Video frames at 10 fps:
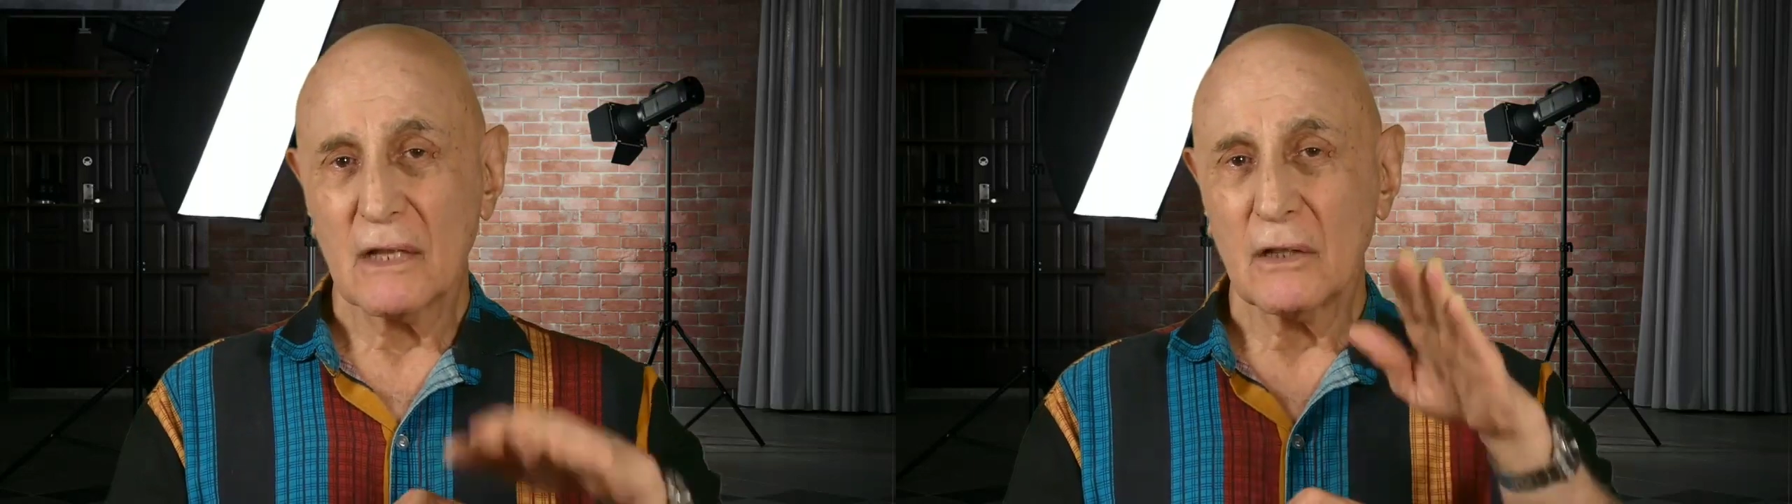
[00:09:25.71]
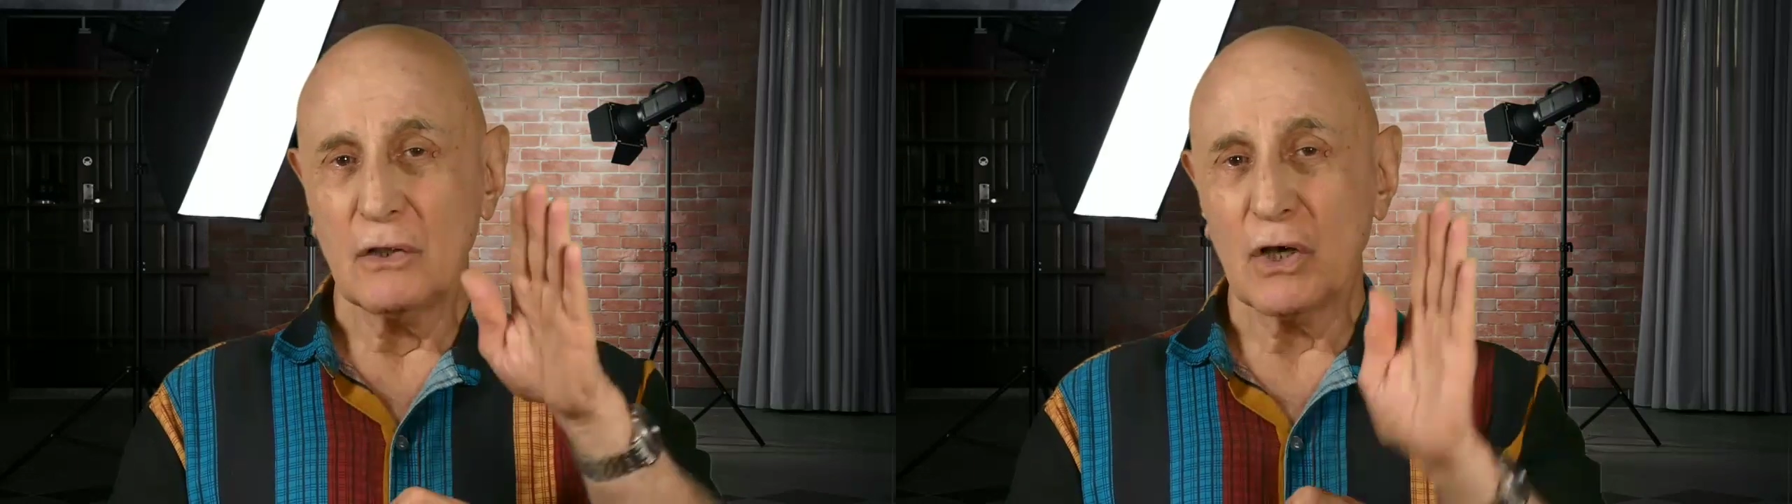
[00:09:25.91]

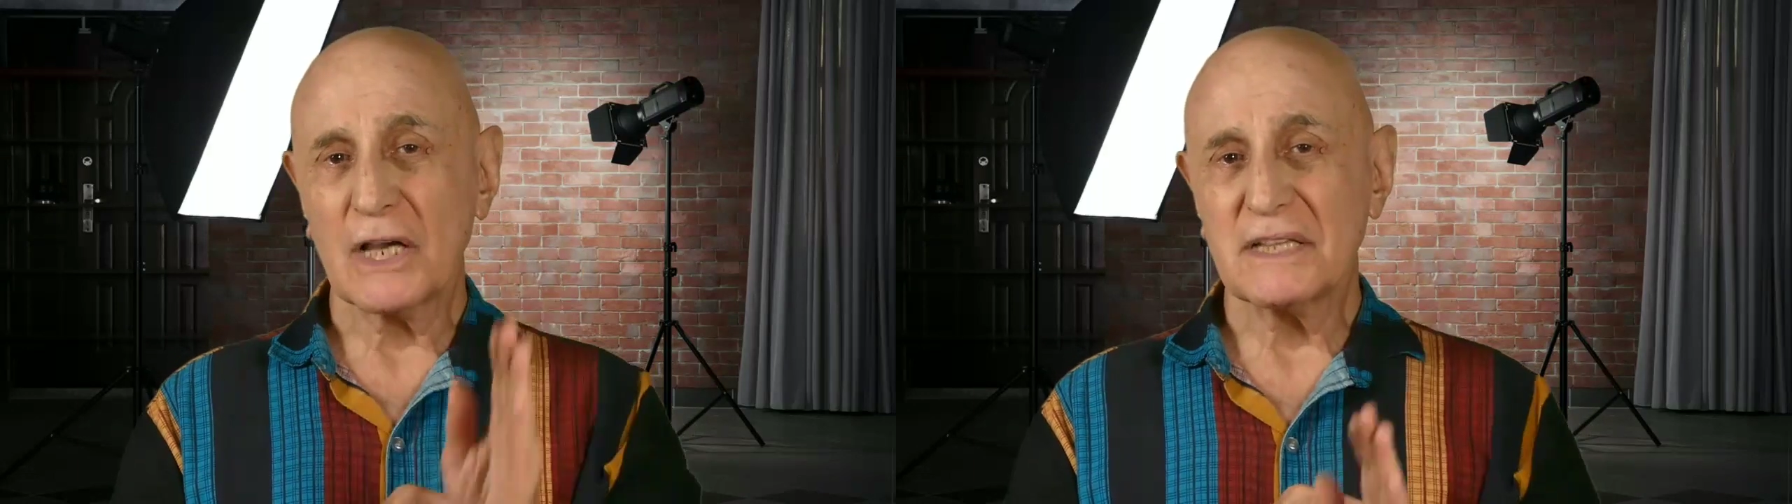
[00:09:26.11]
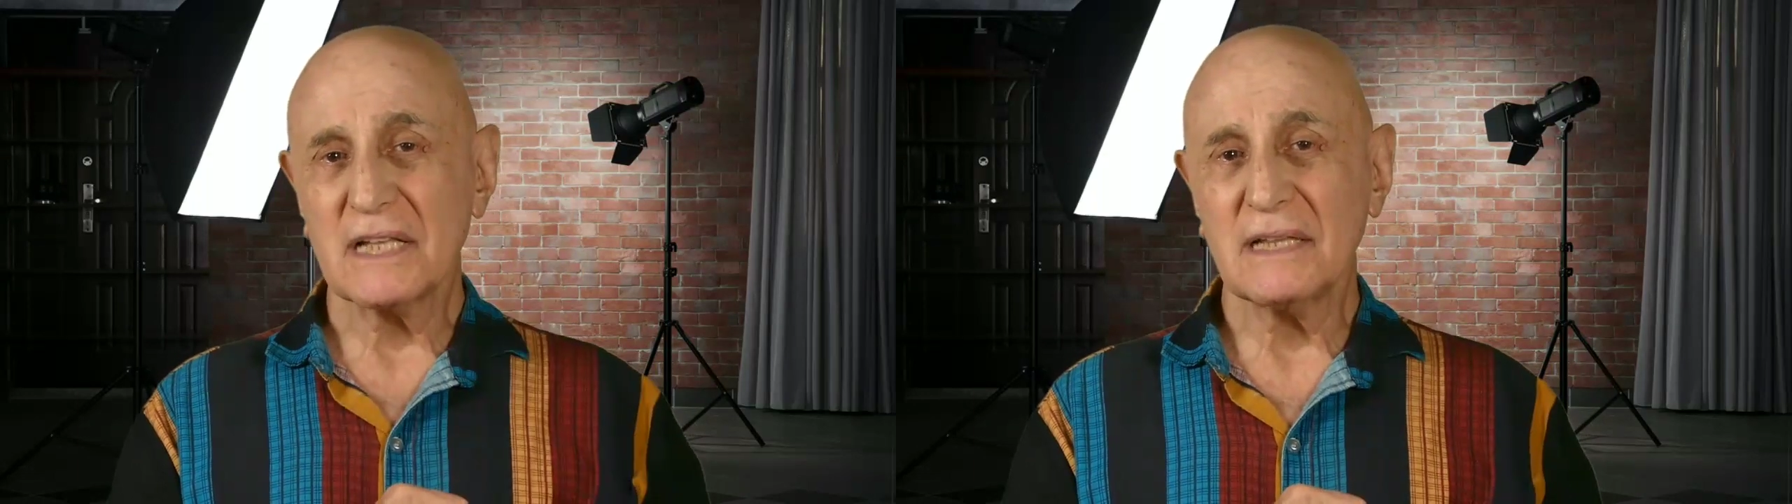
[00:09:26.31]
Look
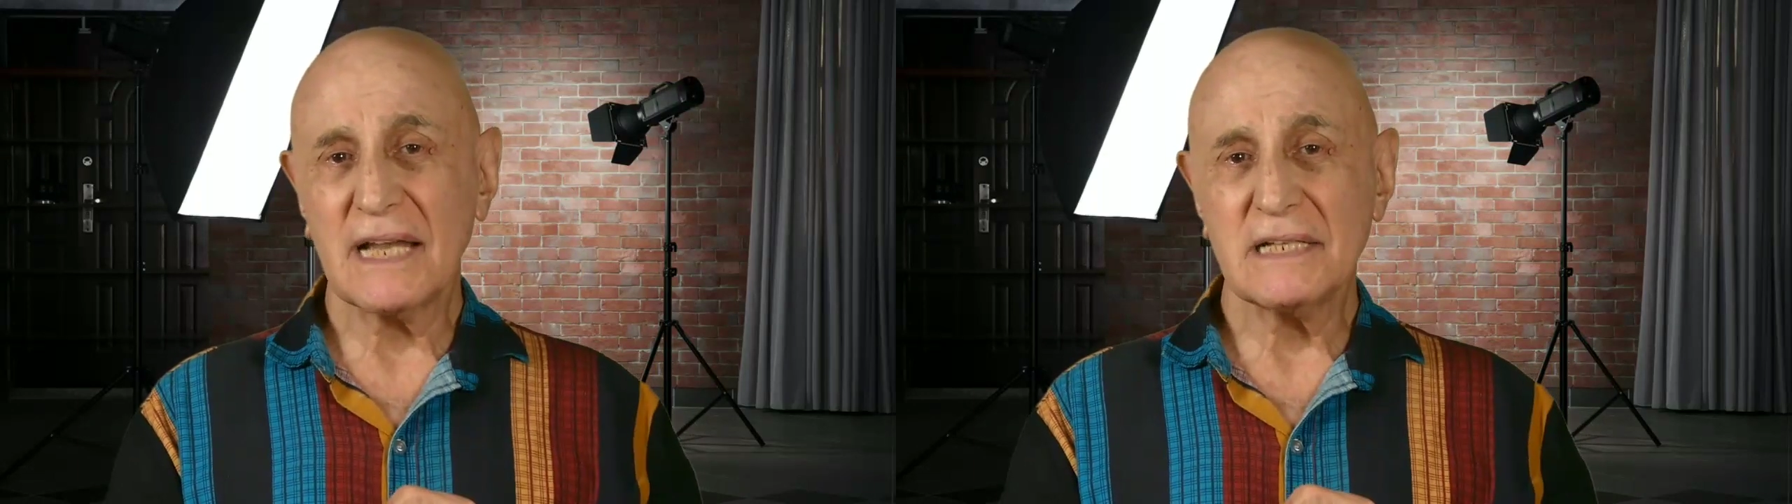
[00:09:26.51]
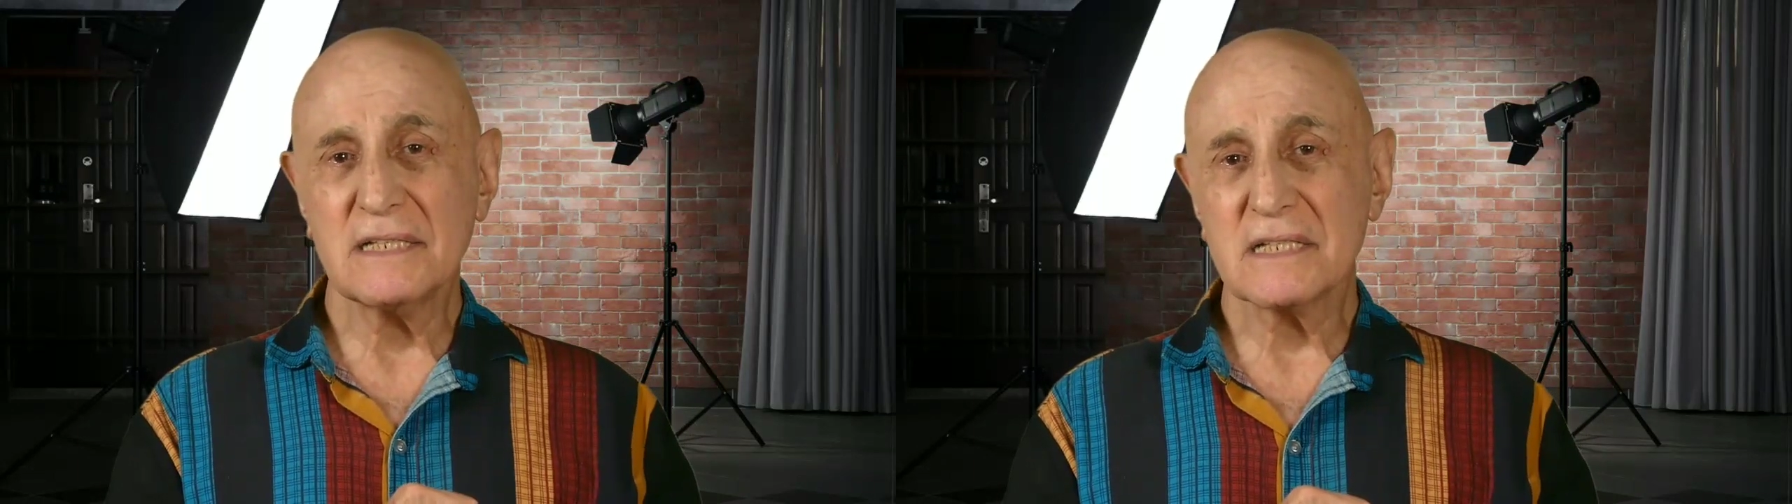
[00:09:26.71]
at the
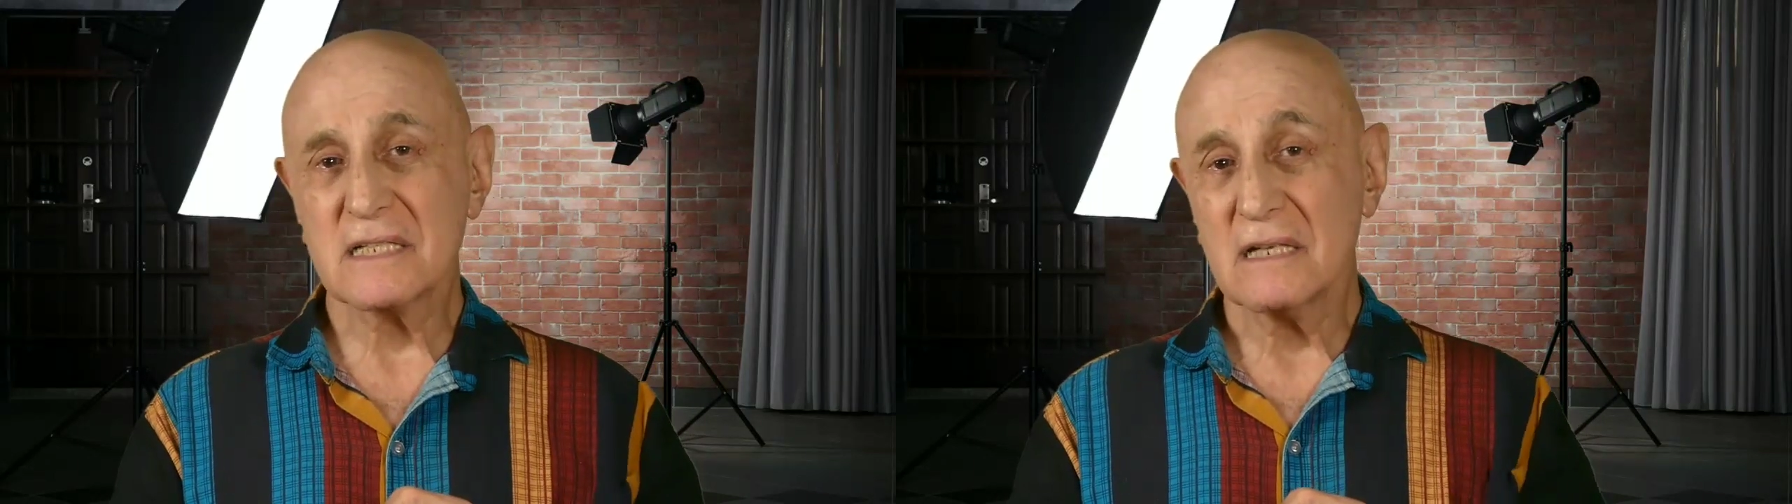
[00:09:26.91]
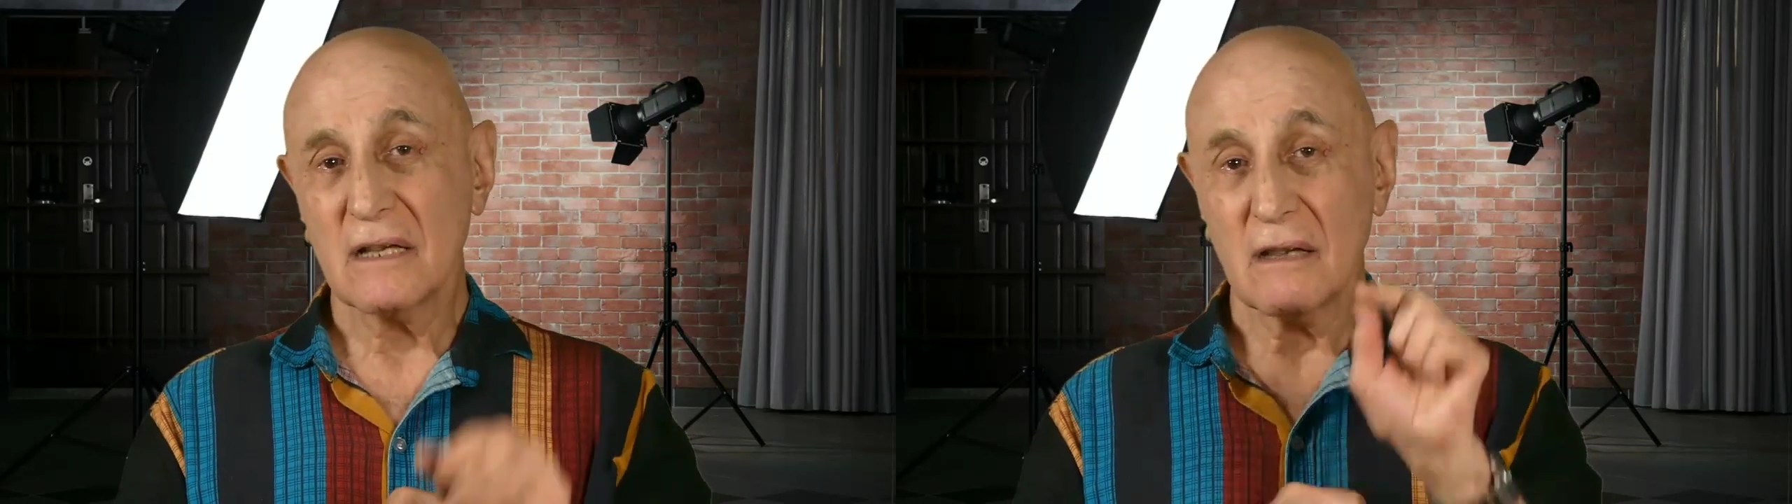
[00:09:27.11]
lens